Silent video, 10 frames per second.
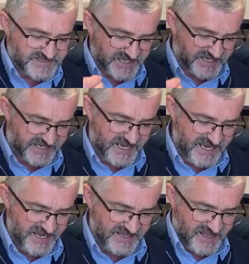the
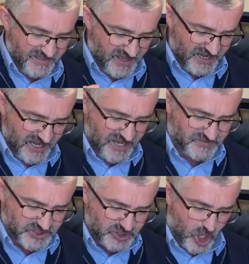key that
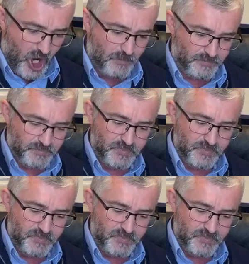lifts up